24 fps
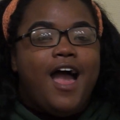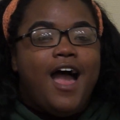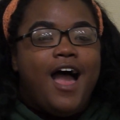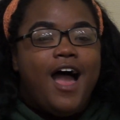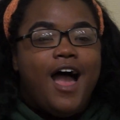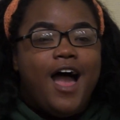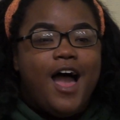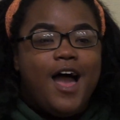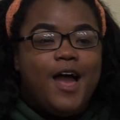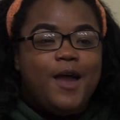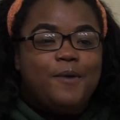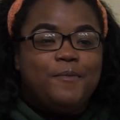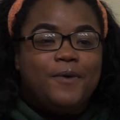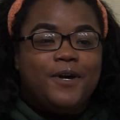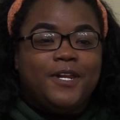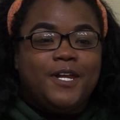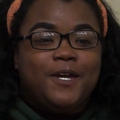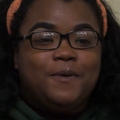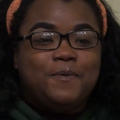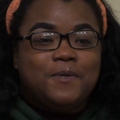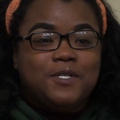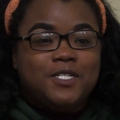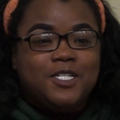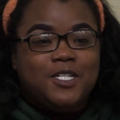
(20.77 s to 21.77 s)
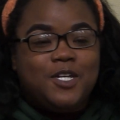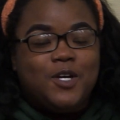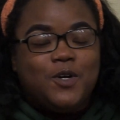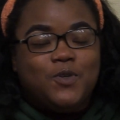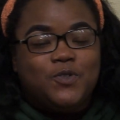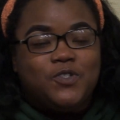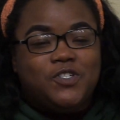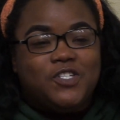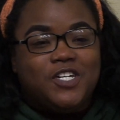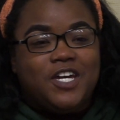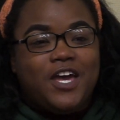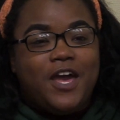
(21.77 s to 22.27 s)
Hi, my name is
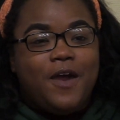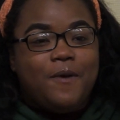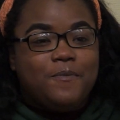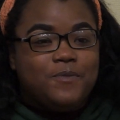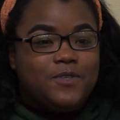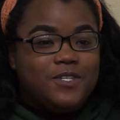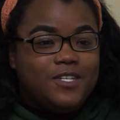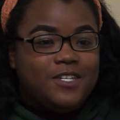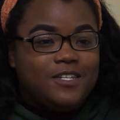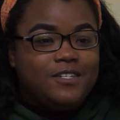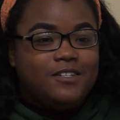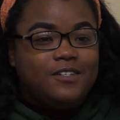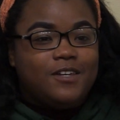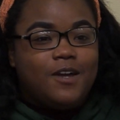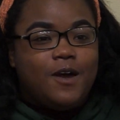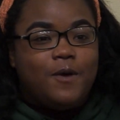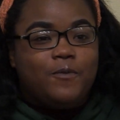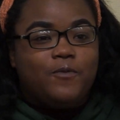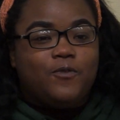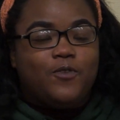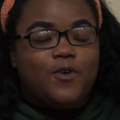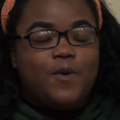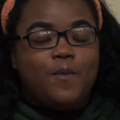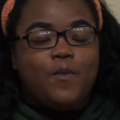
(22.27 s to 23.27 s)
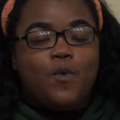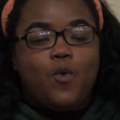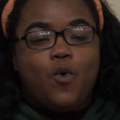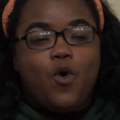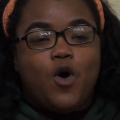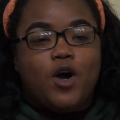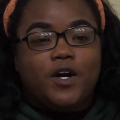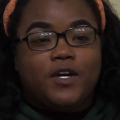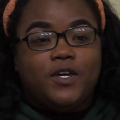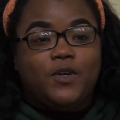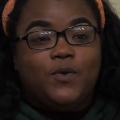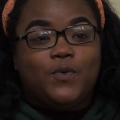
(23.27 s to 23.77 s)
Neosha Hampton. I'm from
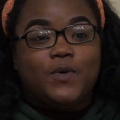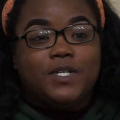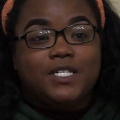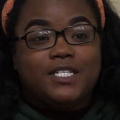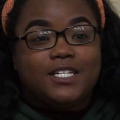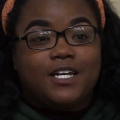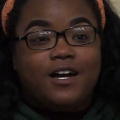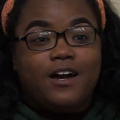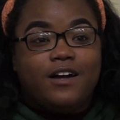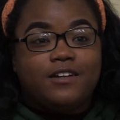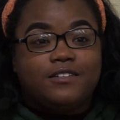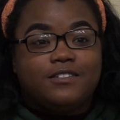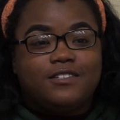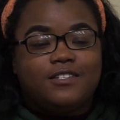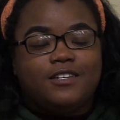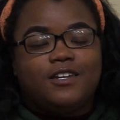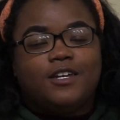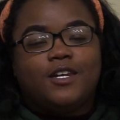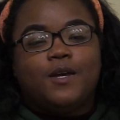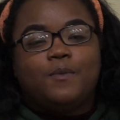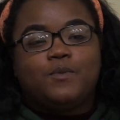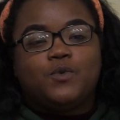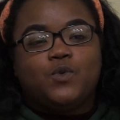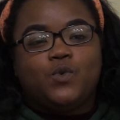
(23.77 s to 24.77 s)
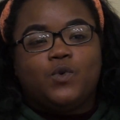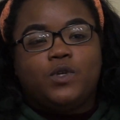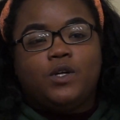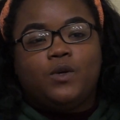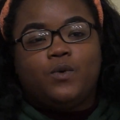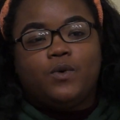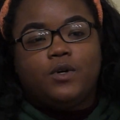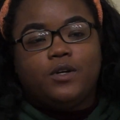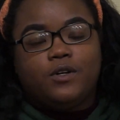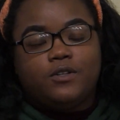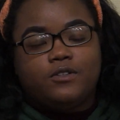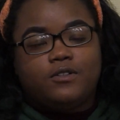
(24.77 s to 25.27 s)
Milwaukee, Wisconsin, and I'm
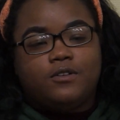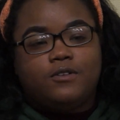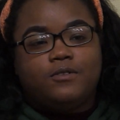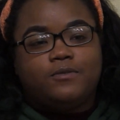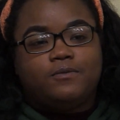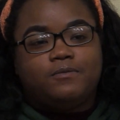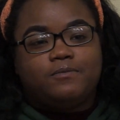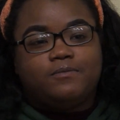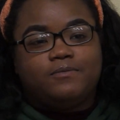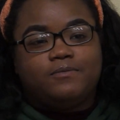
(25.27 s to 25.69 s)
21 years old.